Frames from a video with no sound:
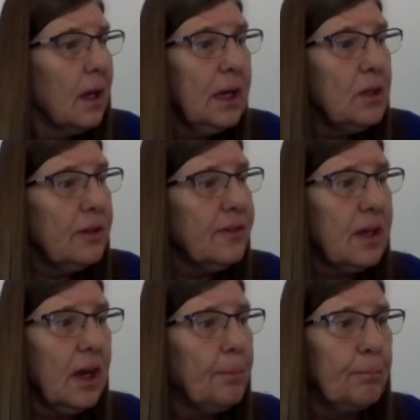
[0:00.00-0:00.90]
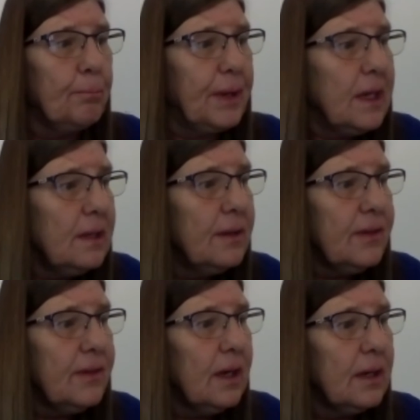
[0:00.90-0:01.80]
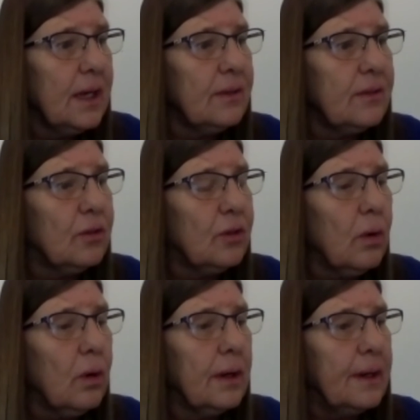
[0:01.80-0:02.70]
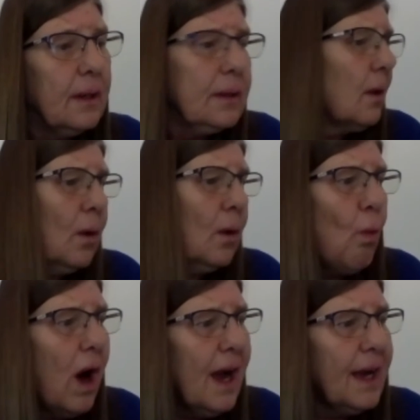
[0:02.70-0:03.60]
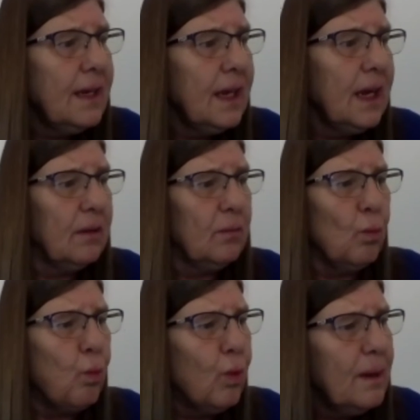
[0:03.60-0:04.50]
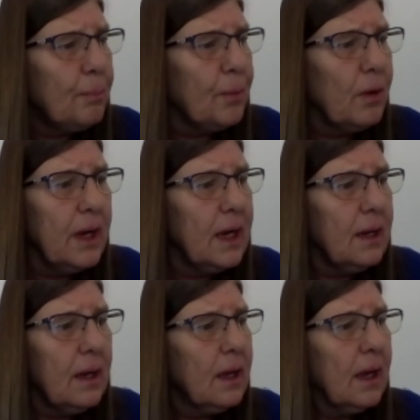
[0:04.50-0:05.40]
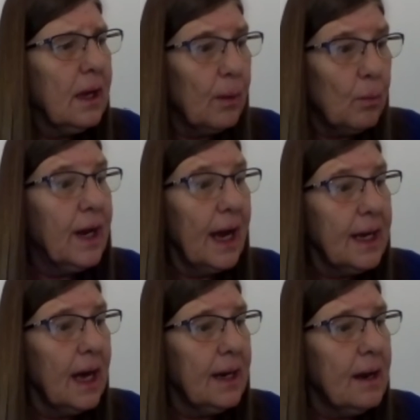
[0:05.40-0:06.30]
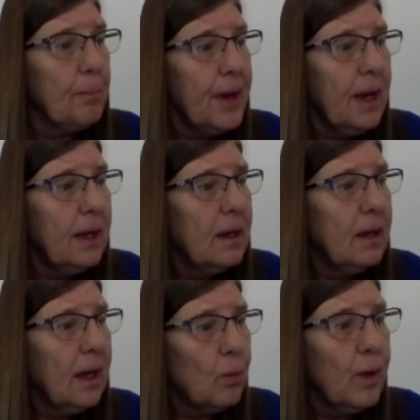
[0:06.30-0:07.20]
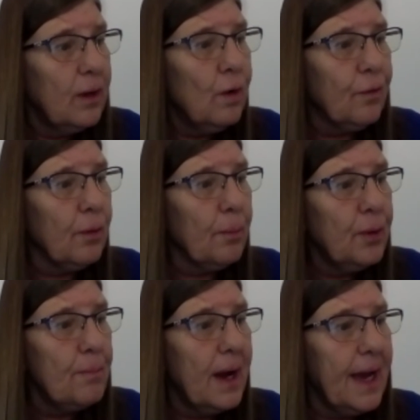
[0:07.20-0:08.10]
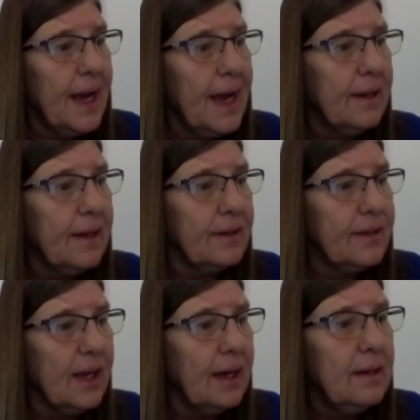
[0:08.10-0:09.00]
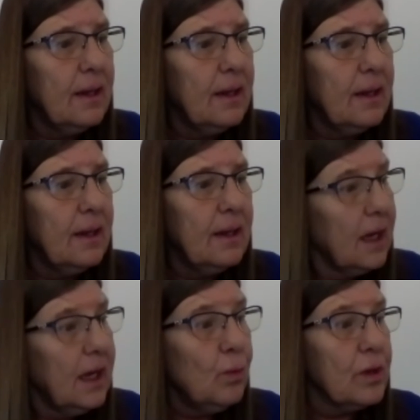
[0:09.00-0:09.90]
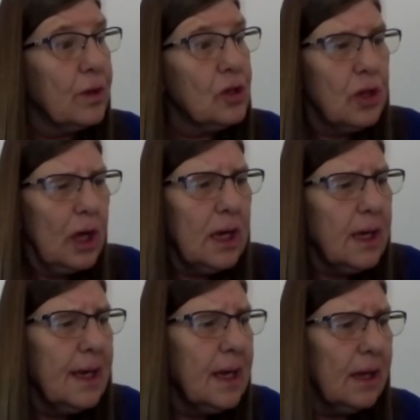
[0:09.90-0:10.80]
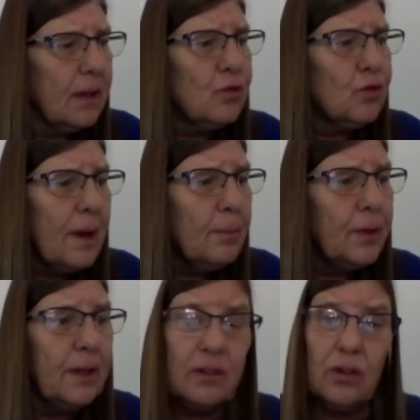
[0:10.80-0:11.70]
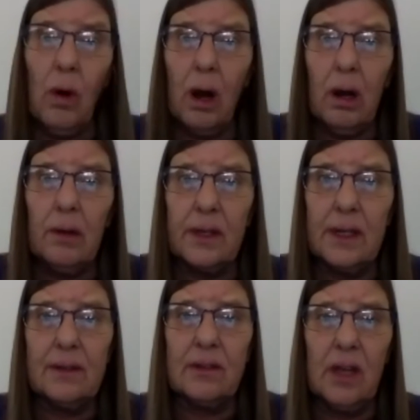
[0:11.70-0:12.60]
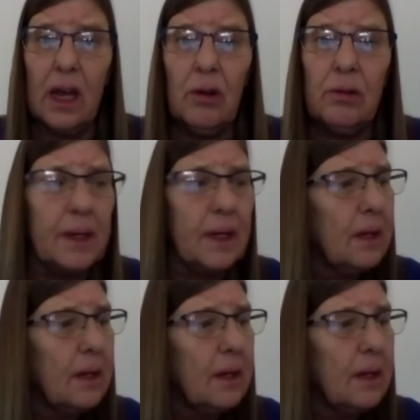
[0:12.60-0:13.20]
He just kept beating his head against the door and whining and whimpering. And when I got out of bed and went over and put my hand on his head, he was shaking and trembling so hard that it scared me.